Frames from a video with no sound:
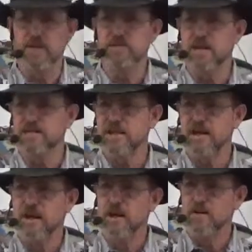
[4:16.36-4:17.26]
things like
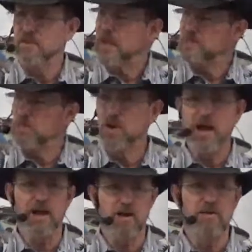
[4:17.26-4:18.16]
that. Well, that's more
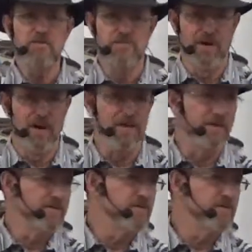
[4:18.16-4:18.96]
like Luke's writings.